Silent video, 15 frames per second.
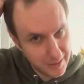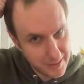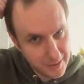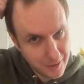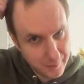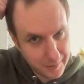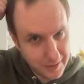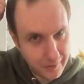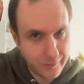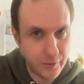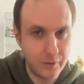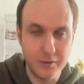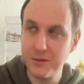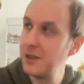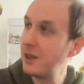can go over there if you
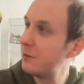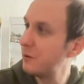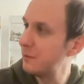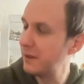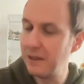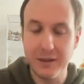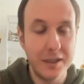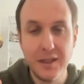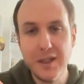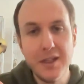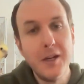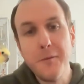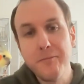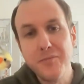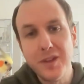want. You don't want to be
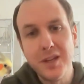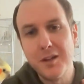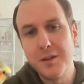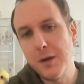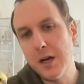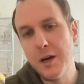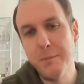there.